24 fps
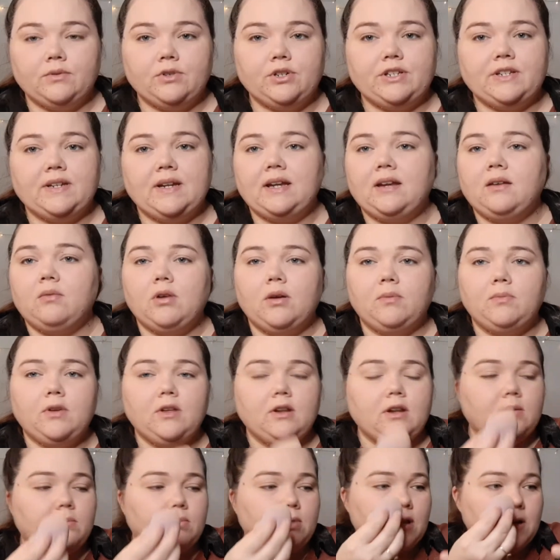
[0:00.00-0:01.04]
I'm just taking my
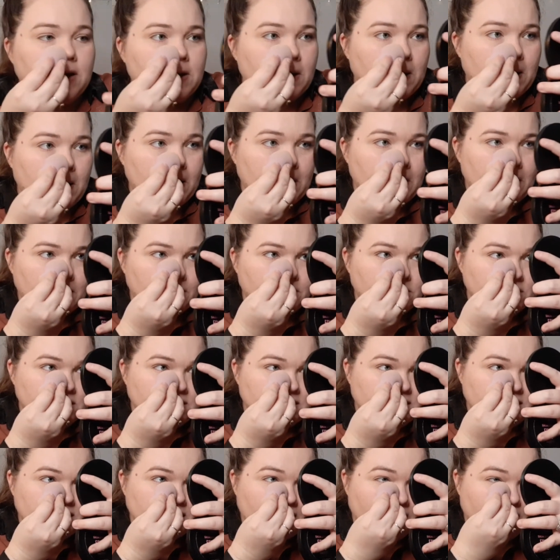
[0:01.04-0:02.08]
beauty blender and I'm
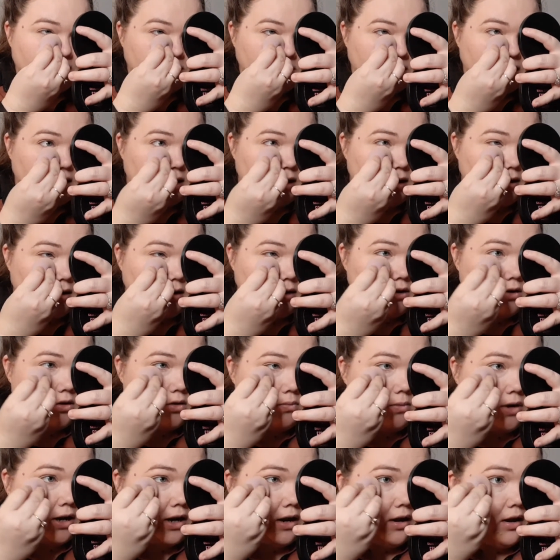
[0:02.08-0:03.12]
just dabbing under
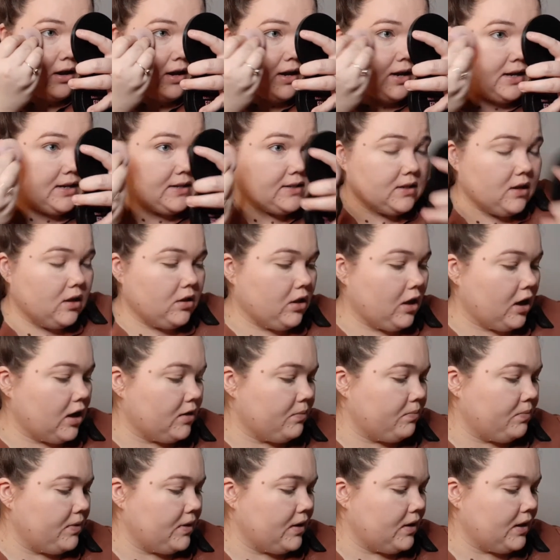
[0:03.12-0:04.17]
my eyes. A lot of,
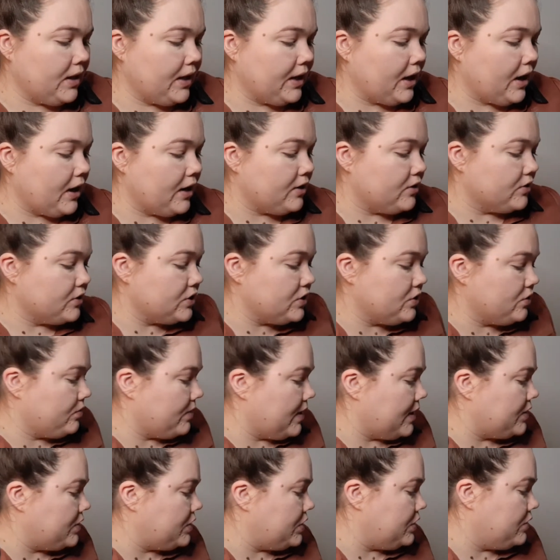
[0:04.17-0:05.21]
like, I also
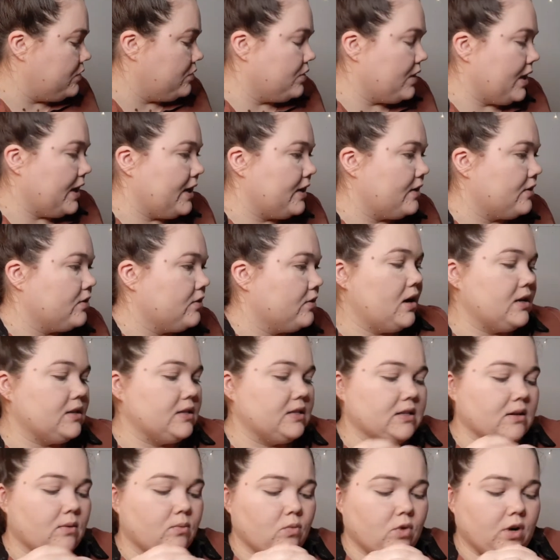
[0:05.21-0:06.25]
read too, like,
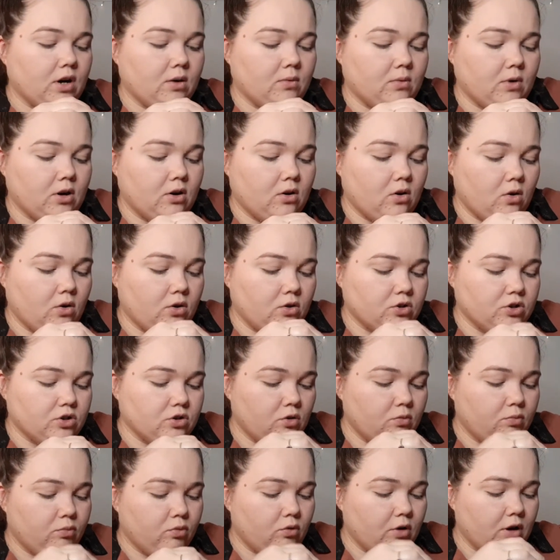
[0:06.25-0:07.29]
somewhere where, oh, there's
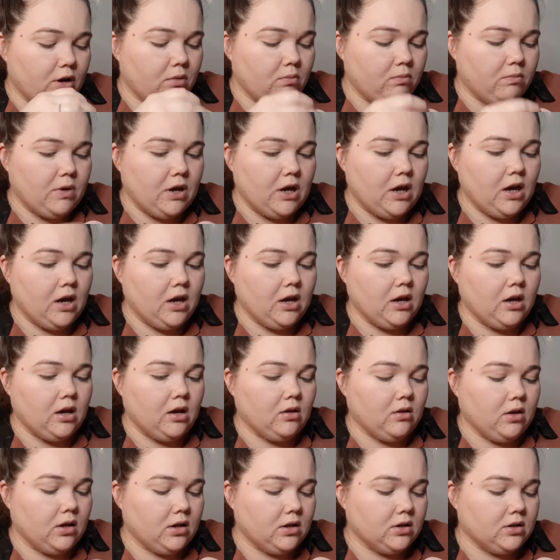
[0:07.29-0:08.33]
no point in
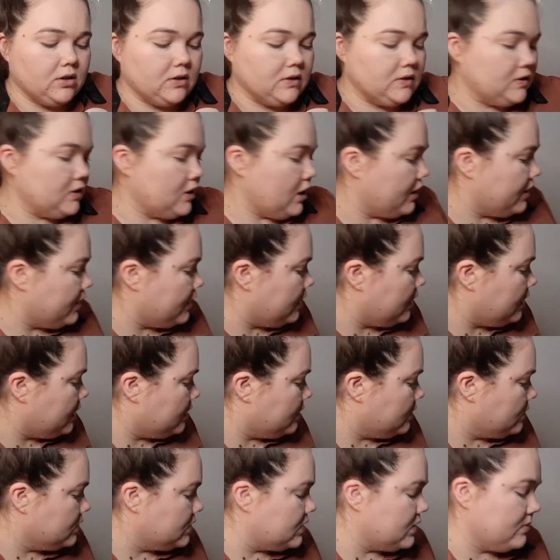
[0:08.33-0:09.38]
baking, like, it does nothing
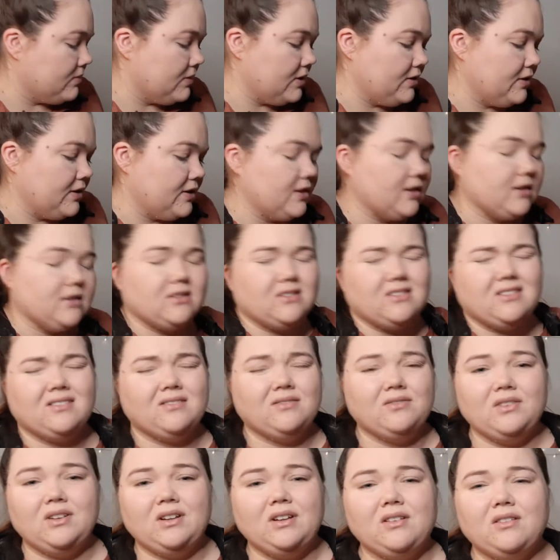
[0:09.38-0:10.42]
or something like that. I saw a
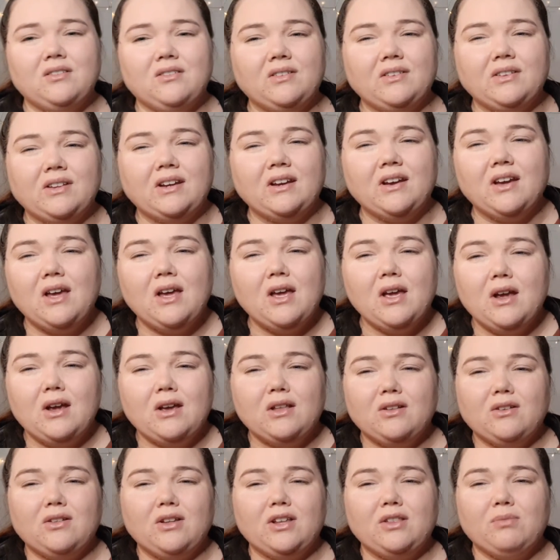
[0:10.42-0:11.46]
video and,
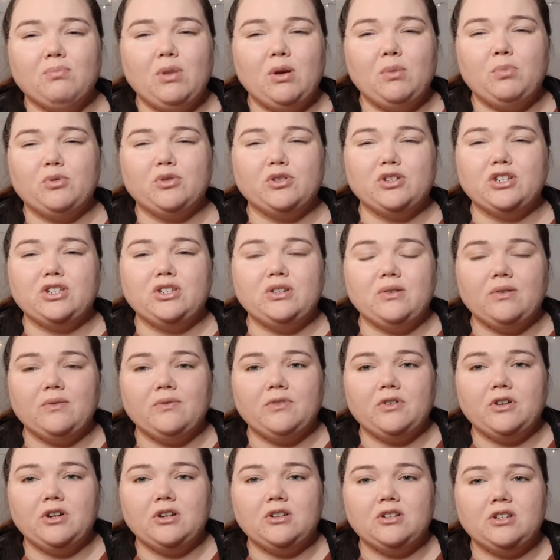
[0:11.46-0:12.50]
like people just do it
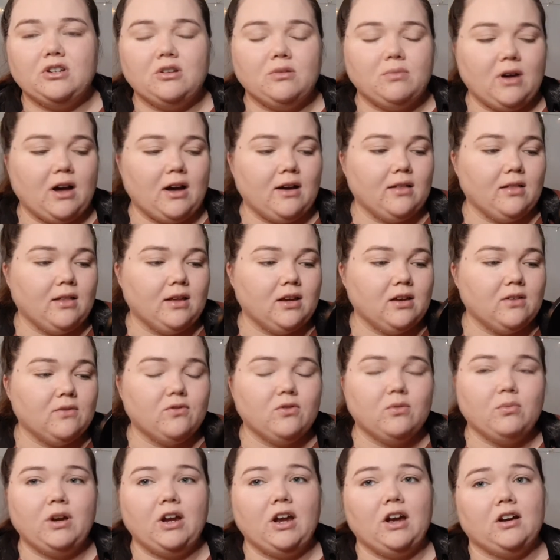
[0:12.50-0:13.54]
for YouTube. I like it
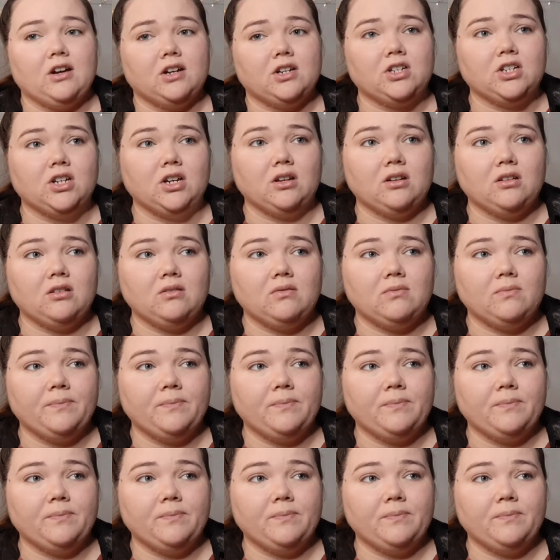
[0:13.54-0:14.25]
for my eyeshadow.